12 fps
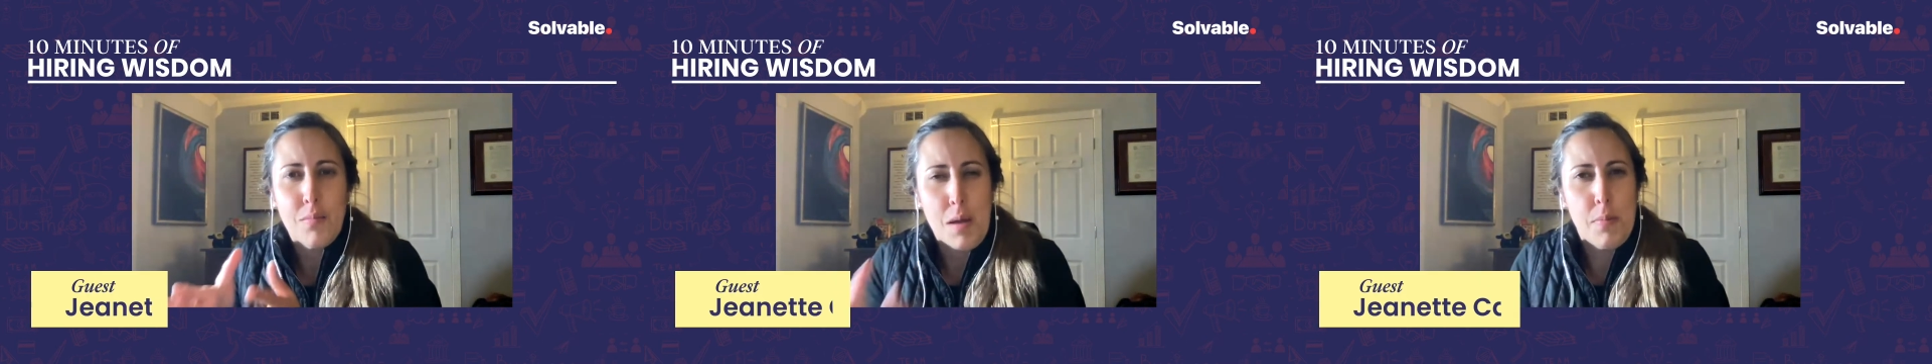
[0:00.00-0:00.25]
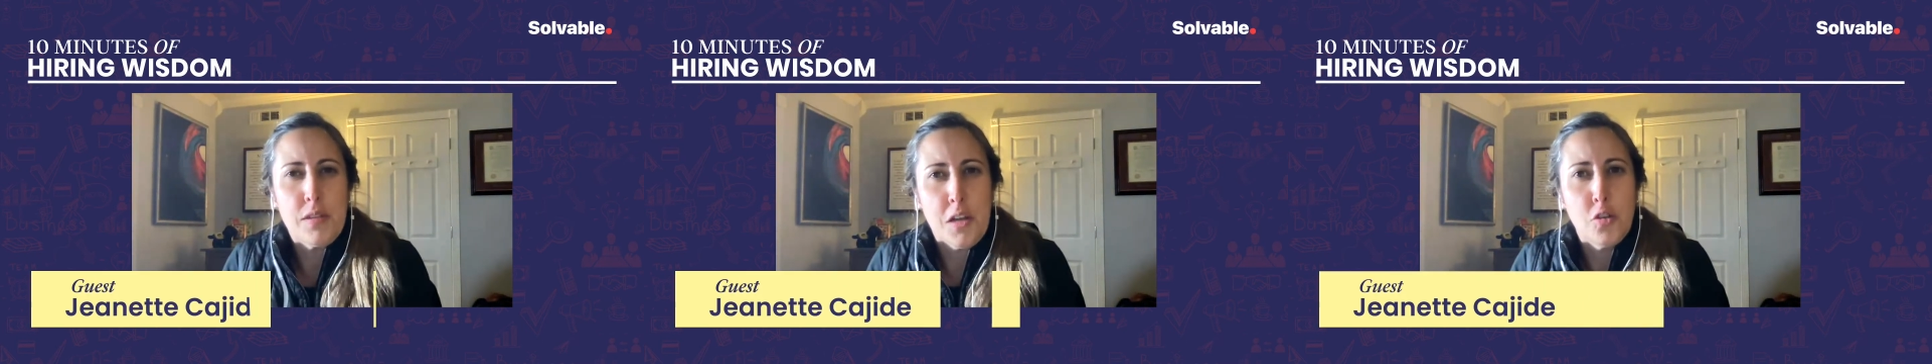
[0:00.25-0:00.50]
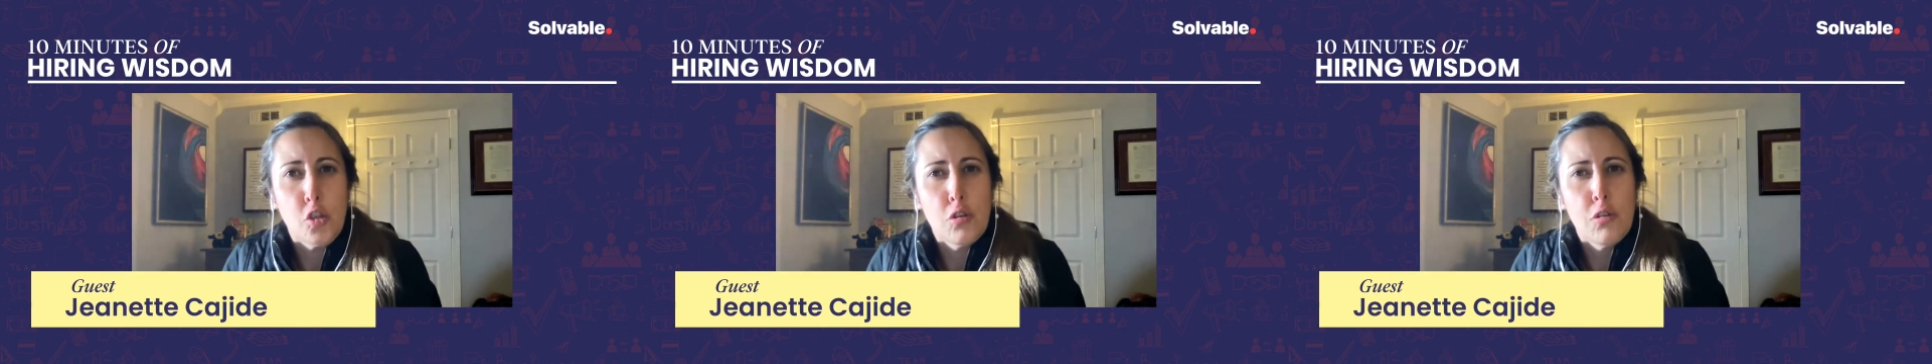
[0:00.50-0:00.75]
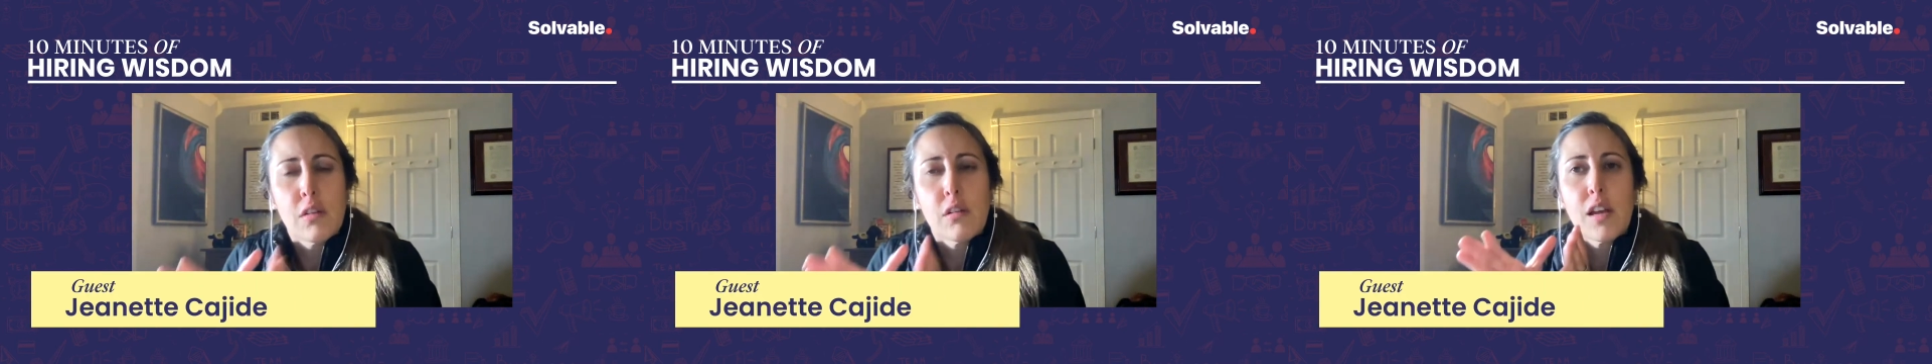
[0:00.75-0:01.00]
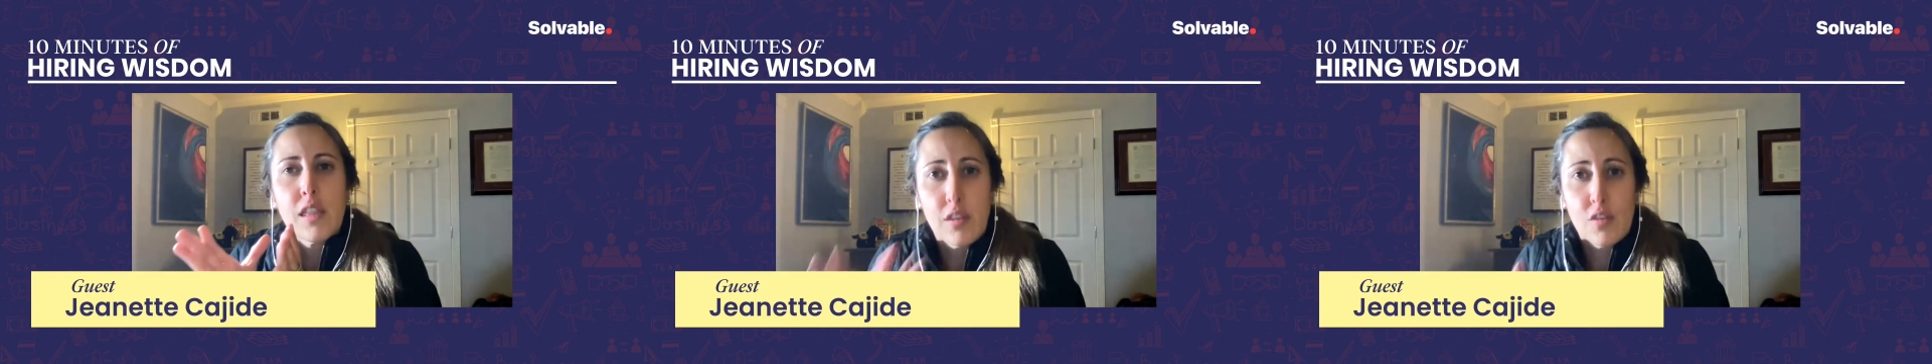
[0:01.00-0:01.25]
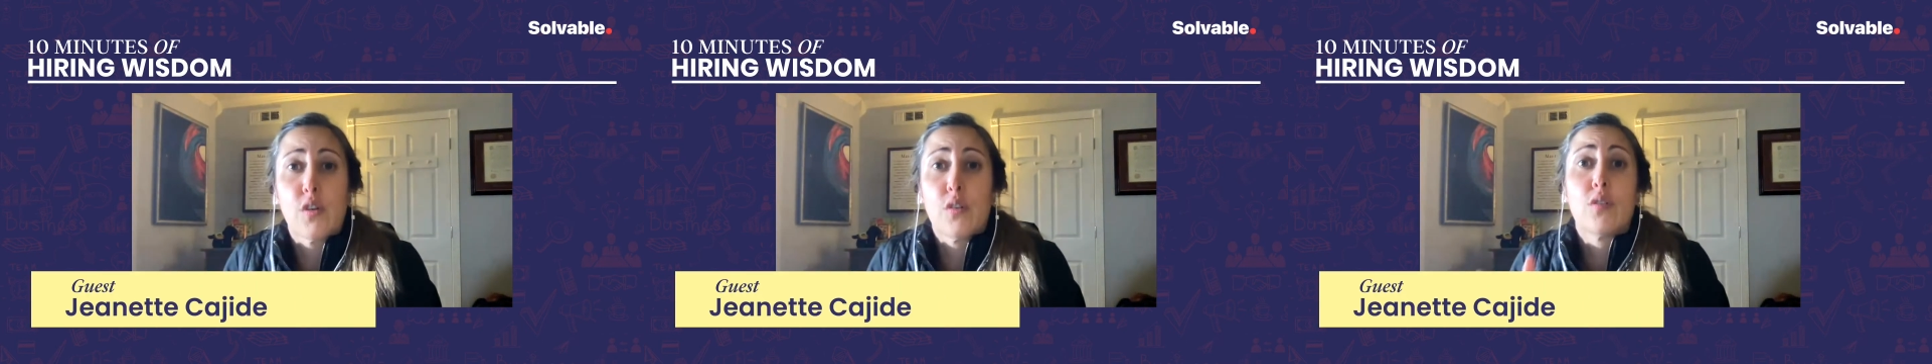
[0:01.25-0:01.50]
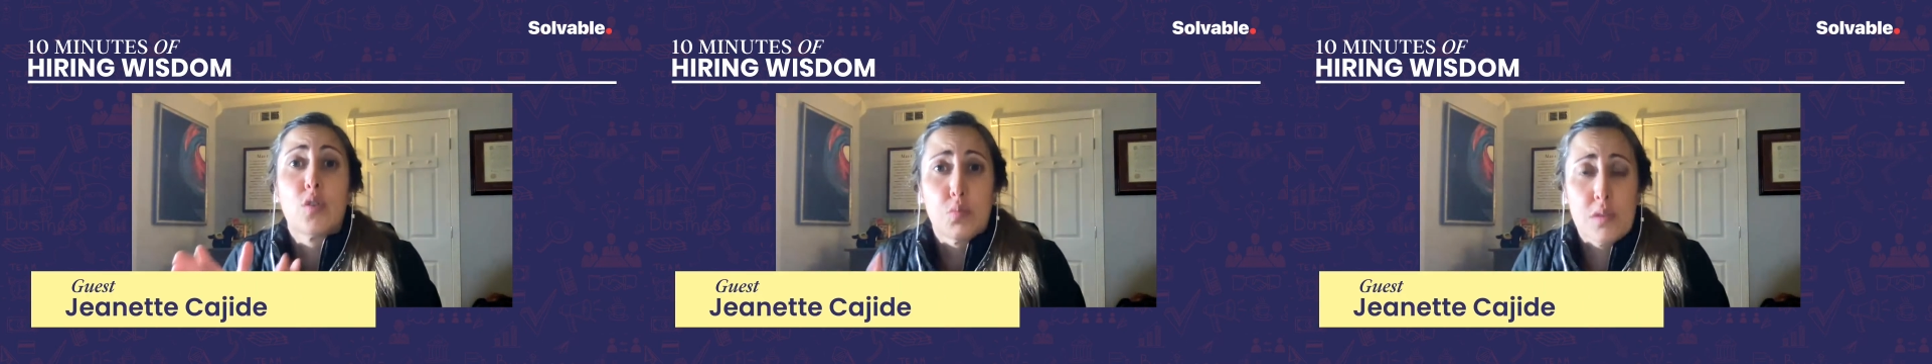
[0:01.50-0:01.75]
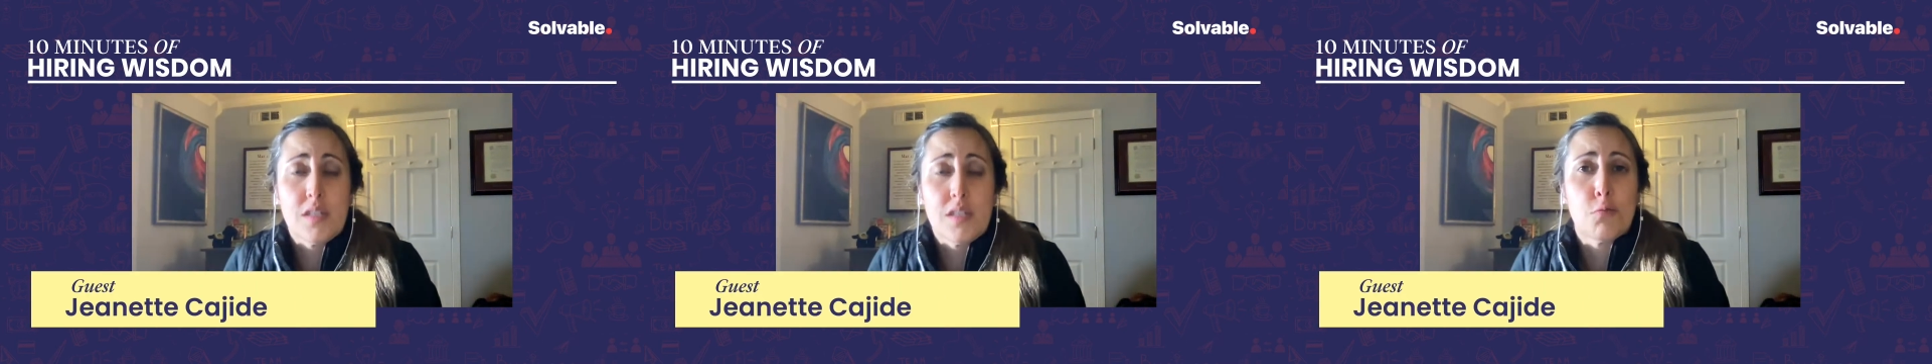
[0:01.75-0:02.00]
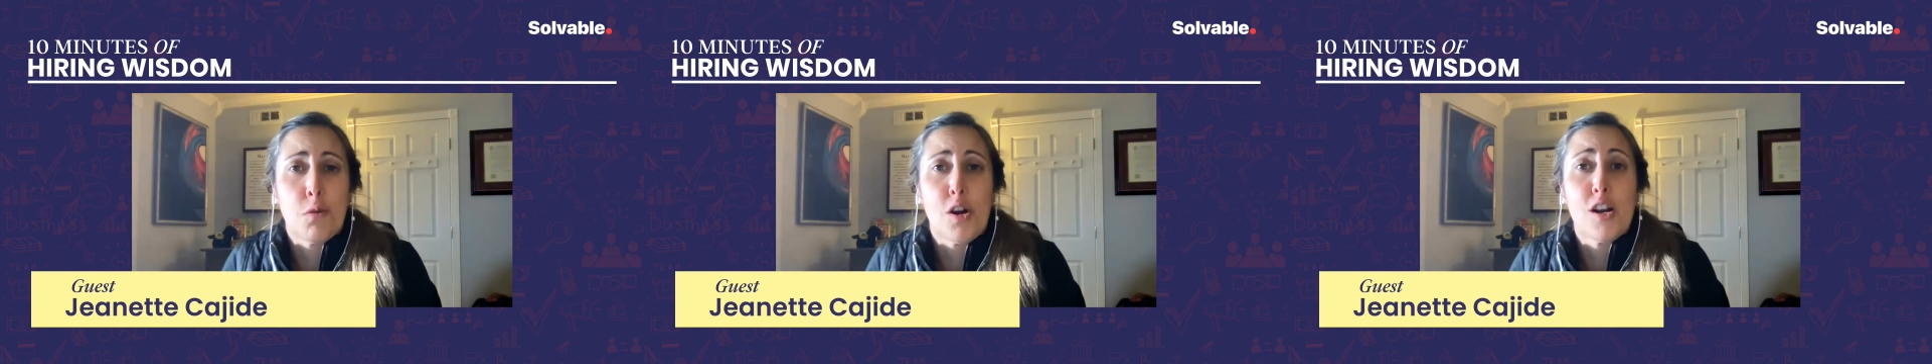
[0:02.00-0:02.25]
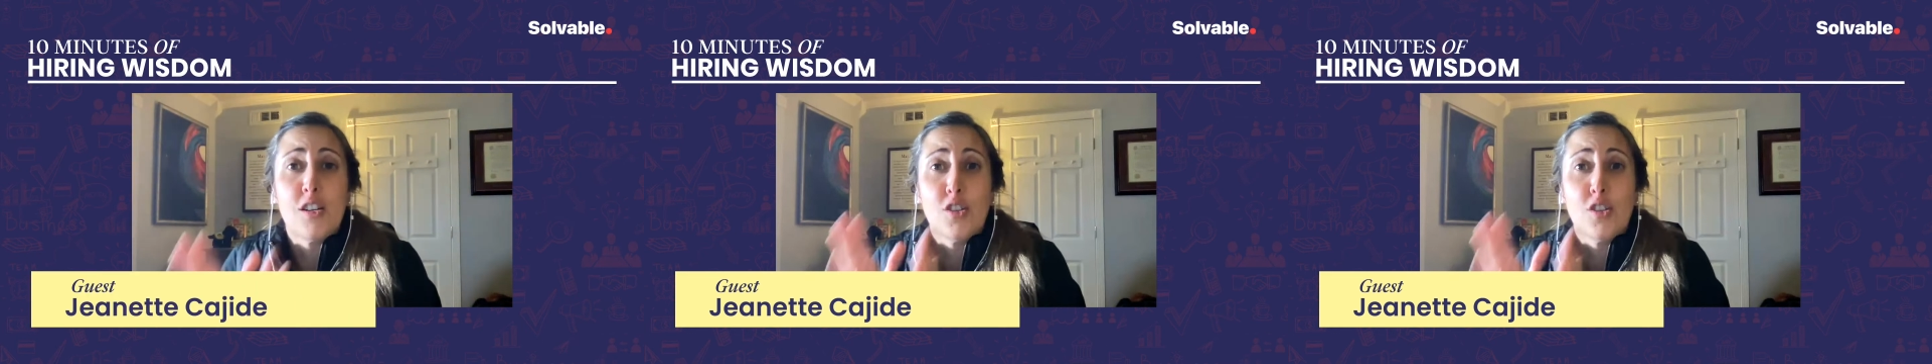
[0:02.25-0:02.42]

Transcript: my potential and they're like this girl's really smart